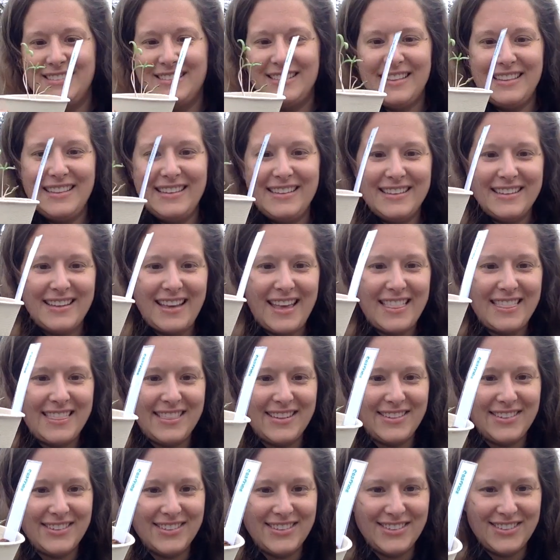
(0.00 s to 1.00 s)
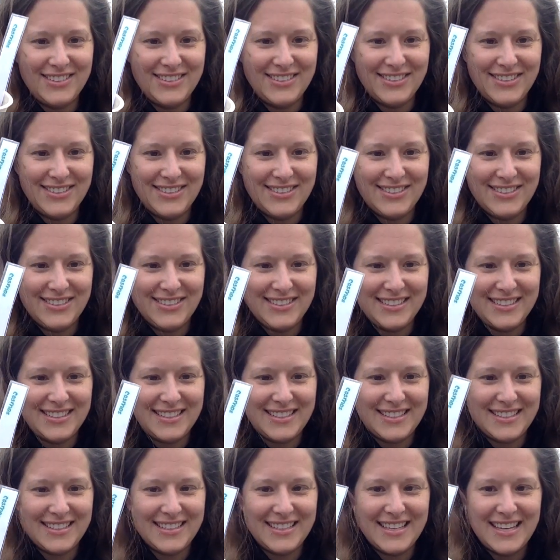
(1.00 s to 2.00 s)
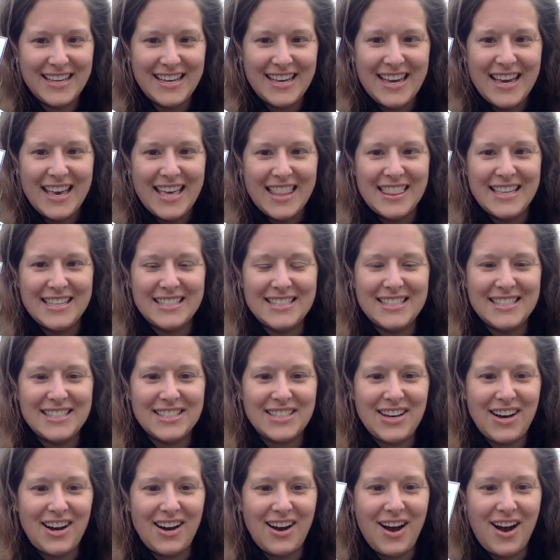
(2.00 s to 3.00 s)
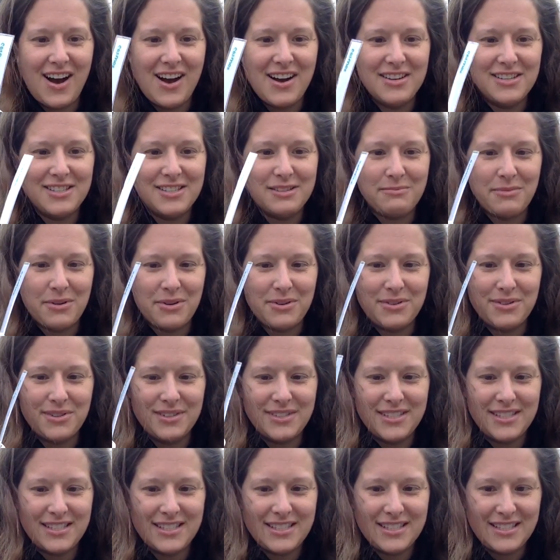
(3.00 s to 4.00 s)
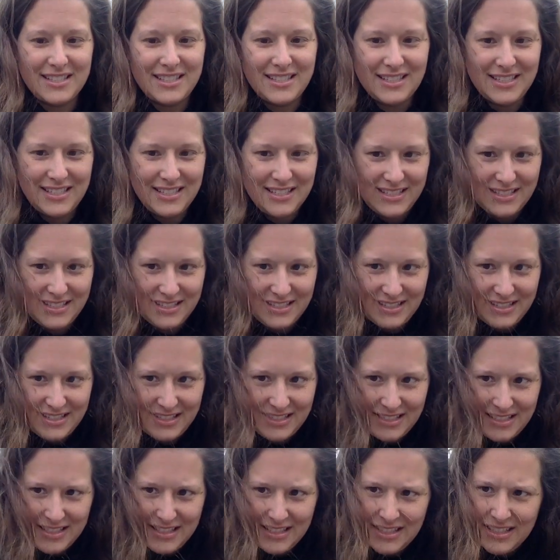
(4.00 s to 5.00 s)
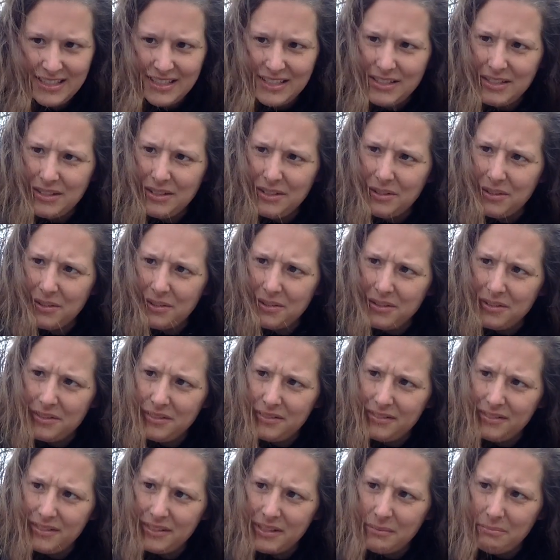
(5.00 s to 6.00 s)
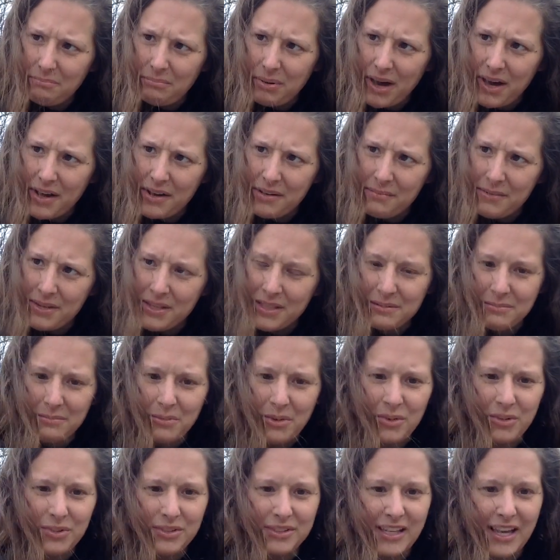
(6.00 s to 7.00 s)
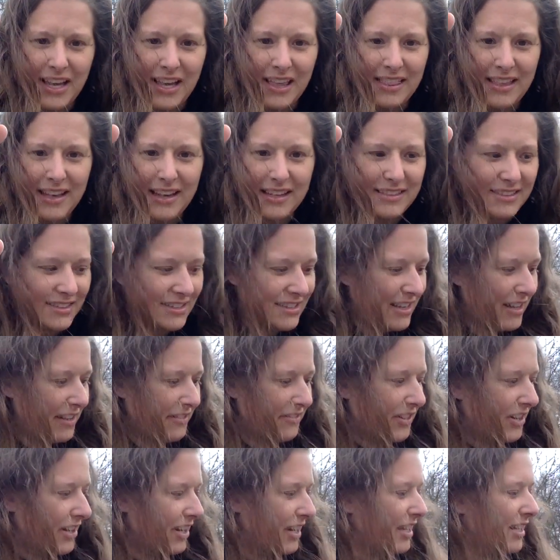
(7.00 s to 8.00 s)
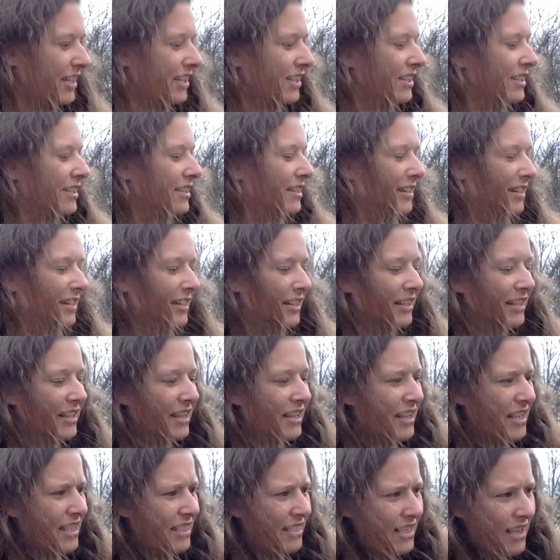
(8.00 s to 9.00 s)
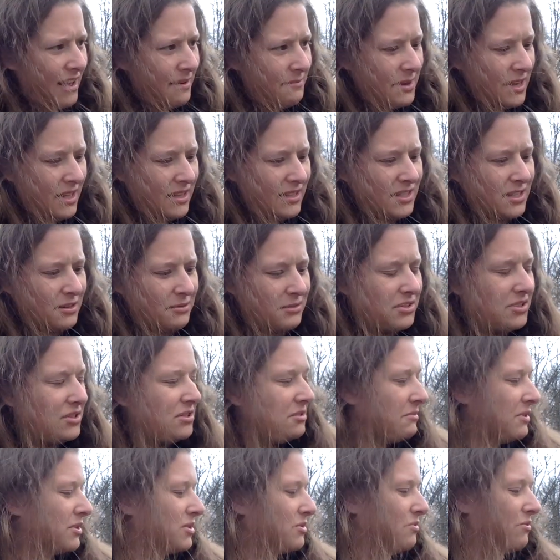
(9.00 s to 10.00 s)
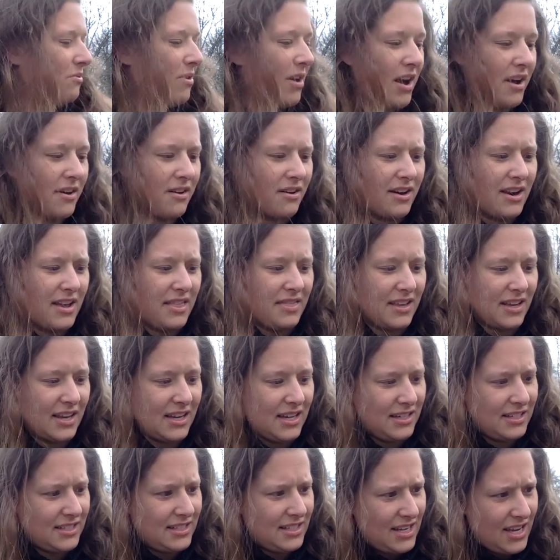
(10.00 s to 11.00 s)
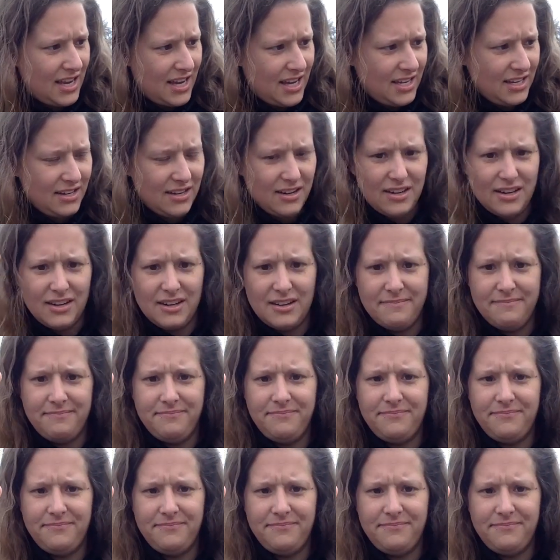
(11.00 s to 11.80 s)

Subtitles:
look at those. This is Cosmos. Ooh, the bottom is molding. That's not very good. That means there was too much water in the container.